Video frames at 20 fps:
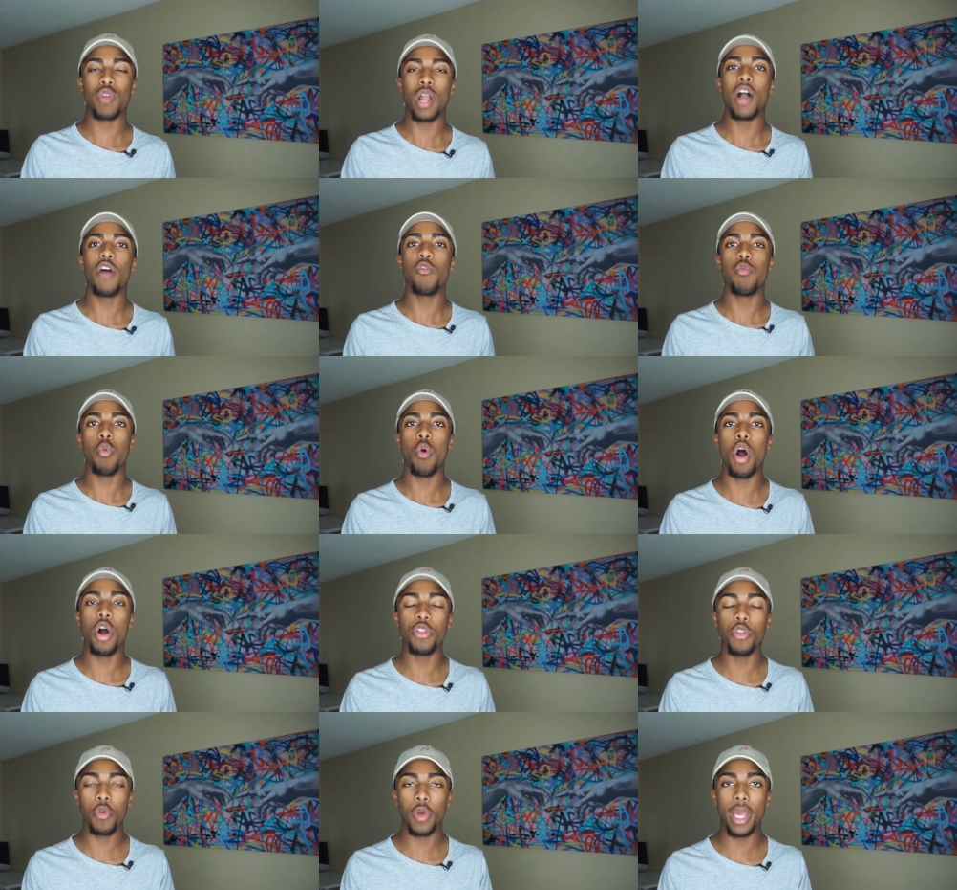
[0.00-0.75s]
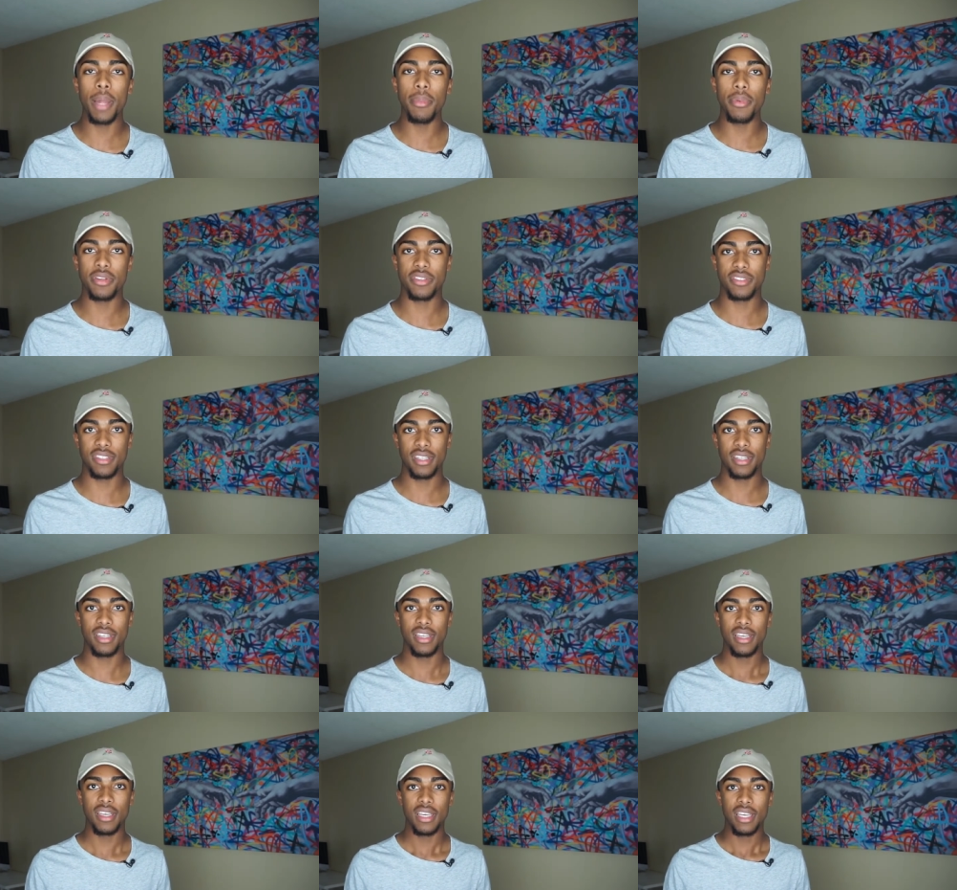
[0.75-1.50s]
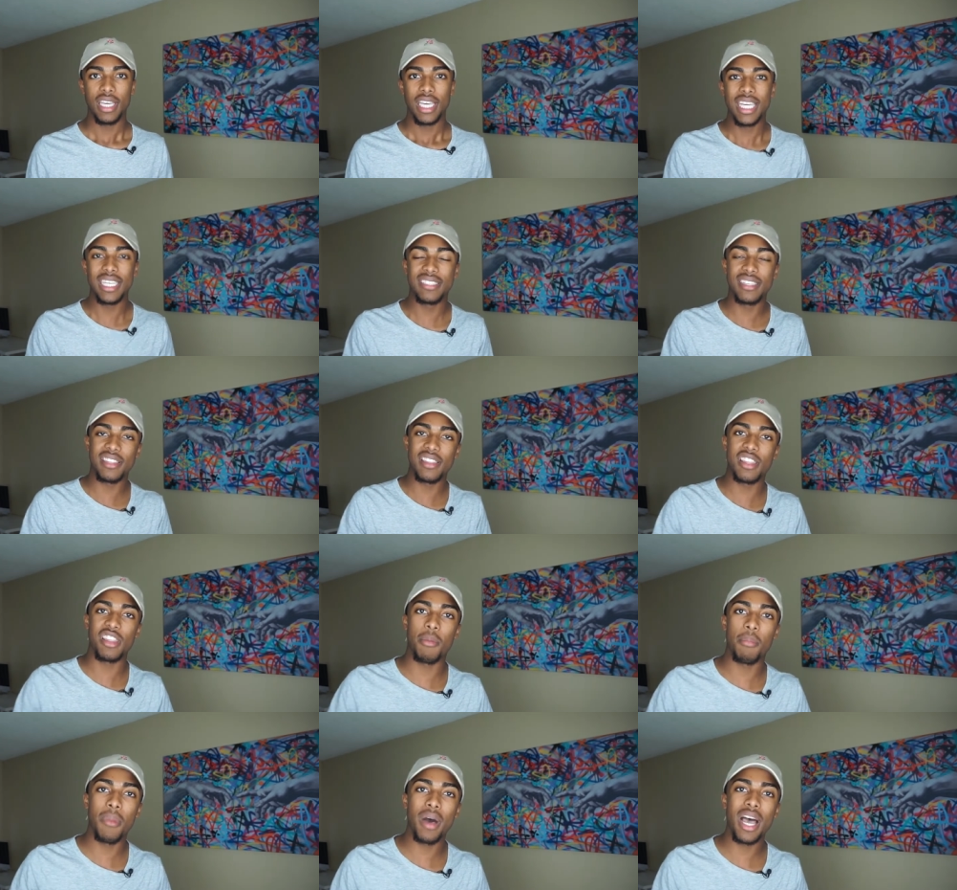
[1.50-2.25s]
Ralph Waldo Emerson, he said
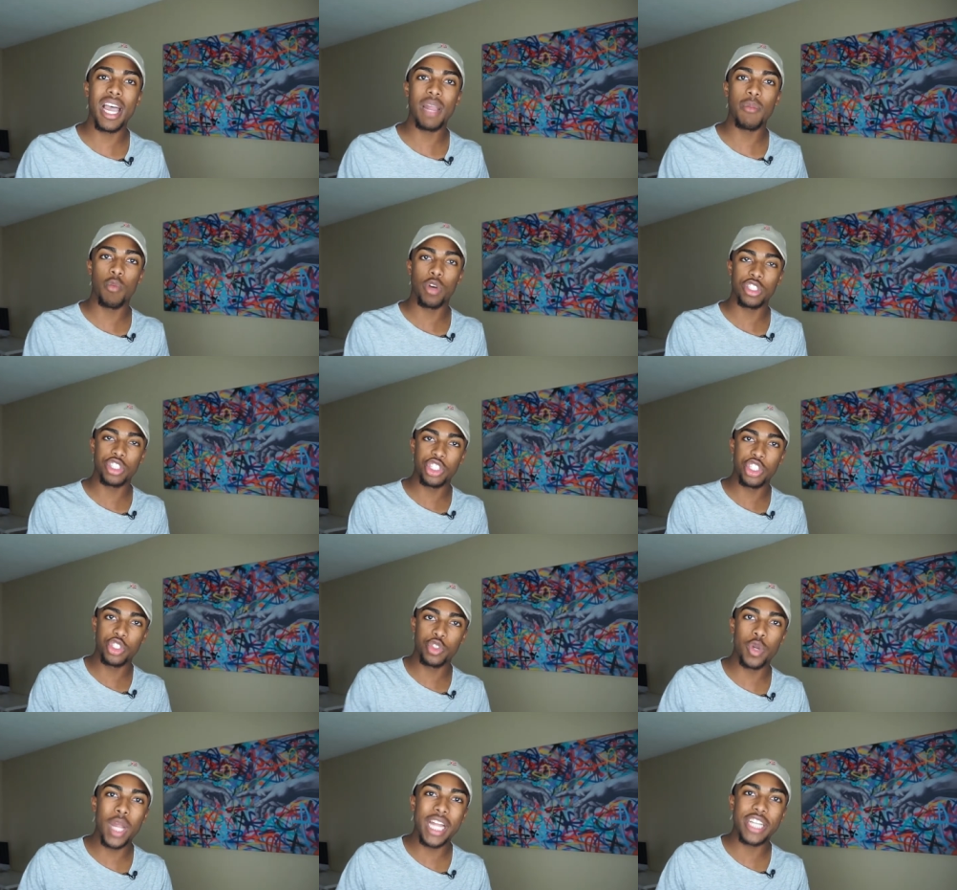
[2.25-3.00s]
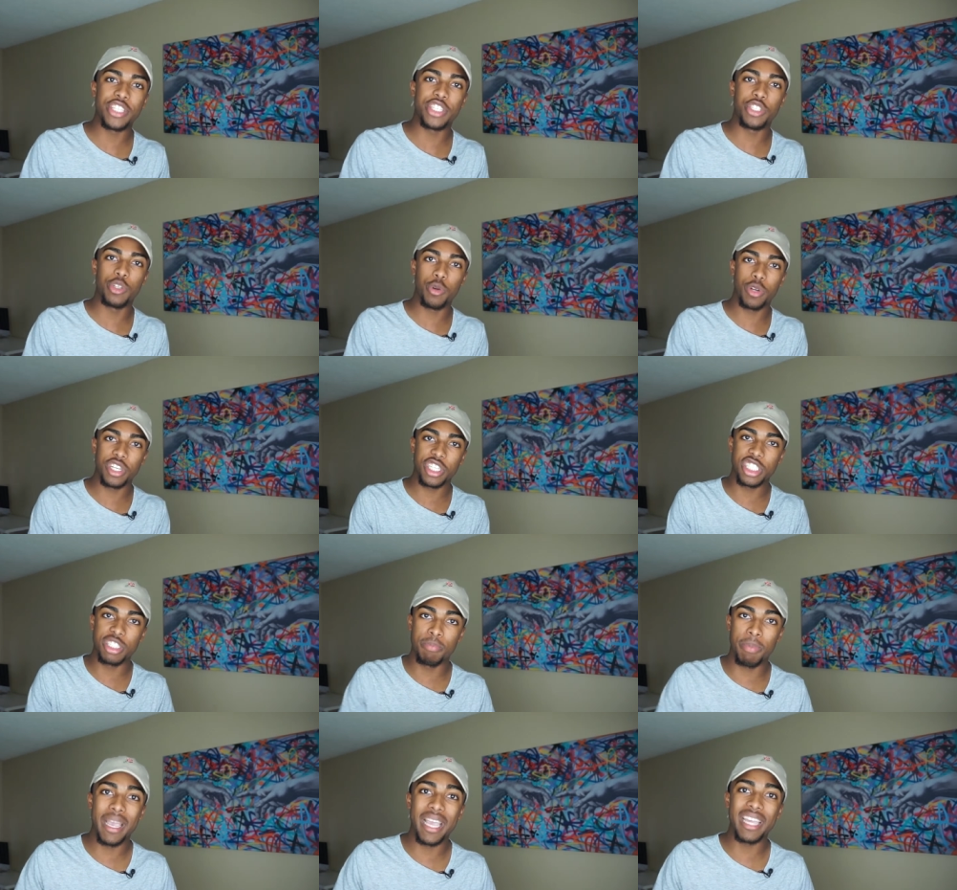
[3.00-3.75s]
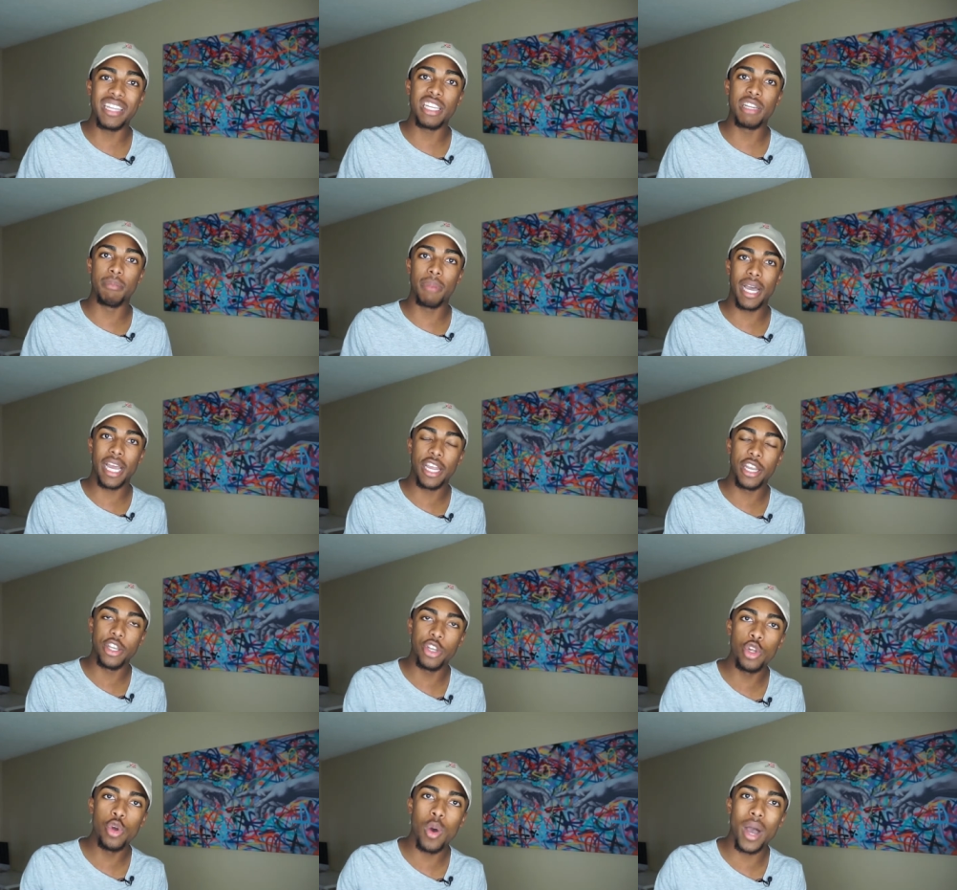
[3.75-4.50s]
that the mind, once stretched or expanded by
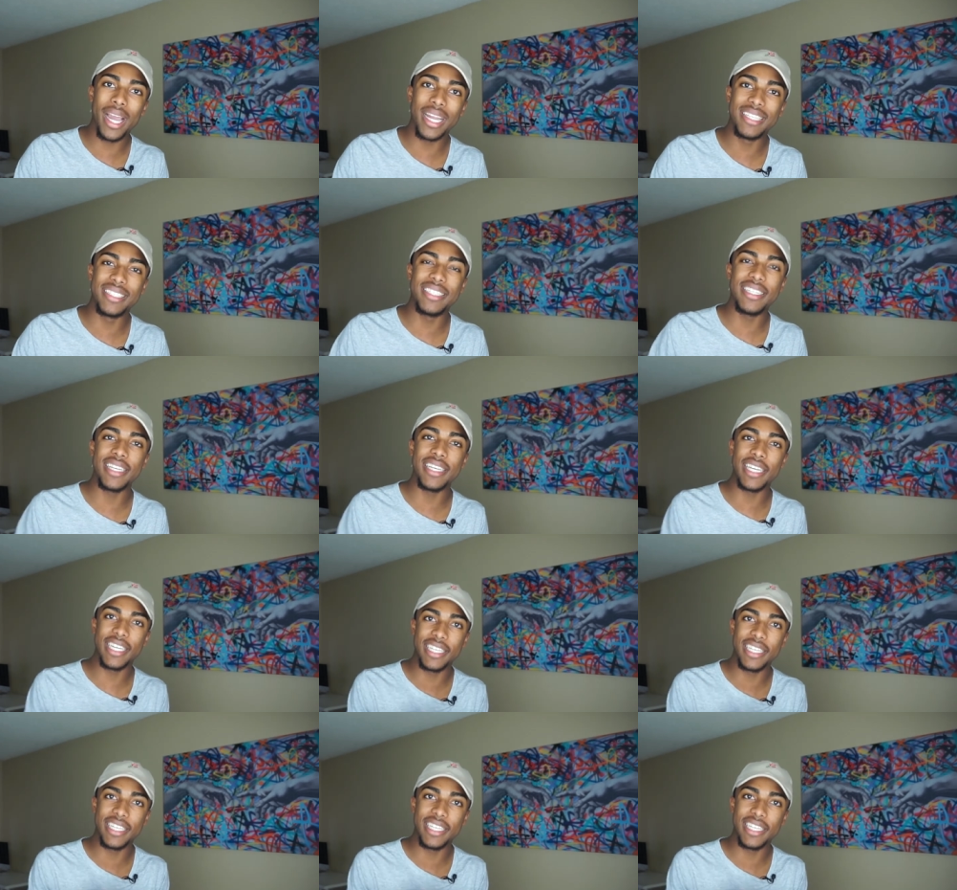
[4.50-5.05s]
a new idea,